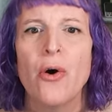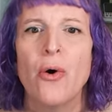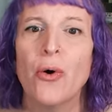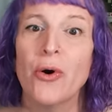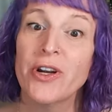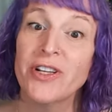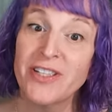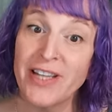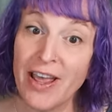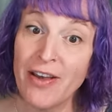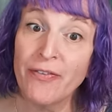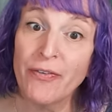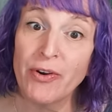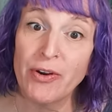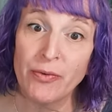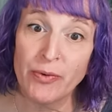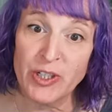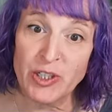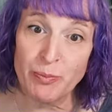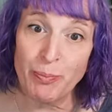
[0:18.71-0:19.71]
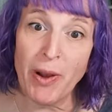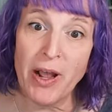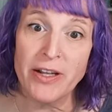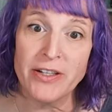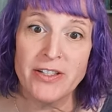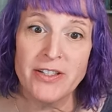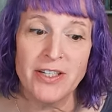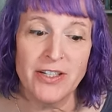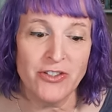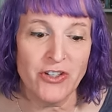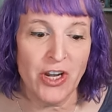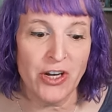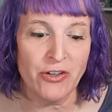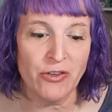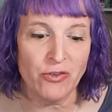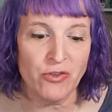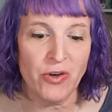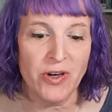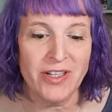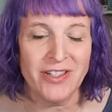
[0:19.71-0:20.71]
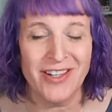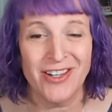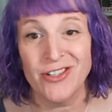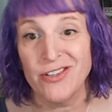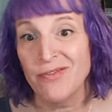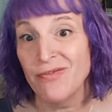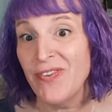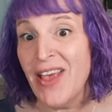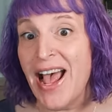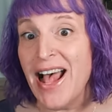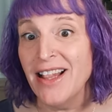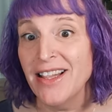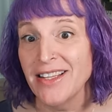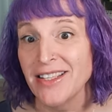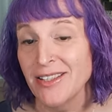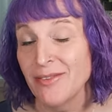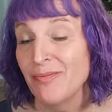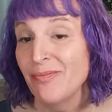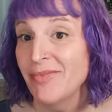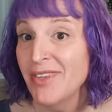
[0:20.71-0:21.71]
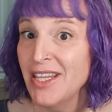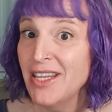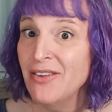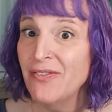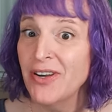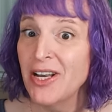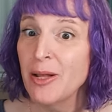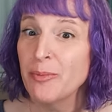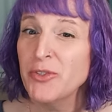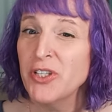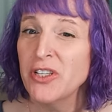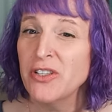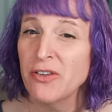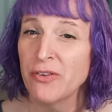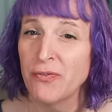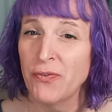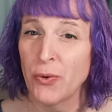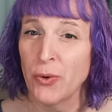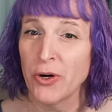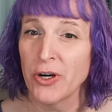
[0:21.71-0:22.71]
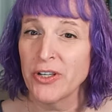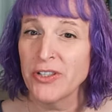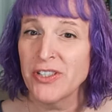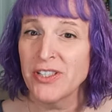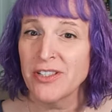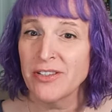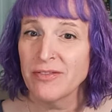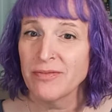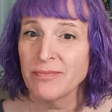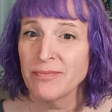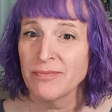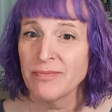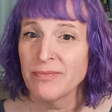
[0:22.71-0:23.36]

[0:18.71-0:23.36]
or is every response to gender transition valid, even up to divorce?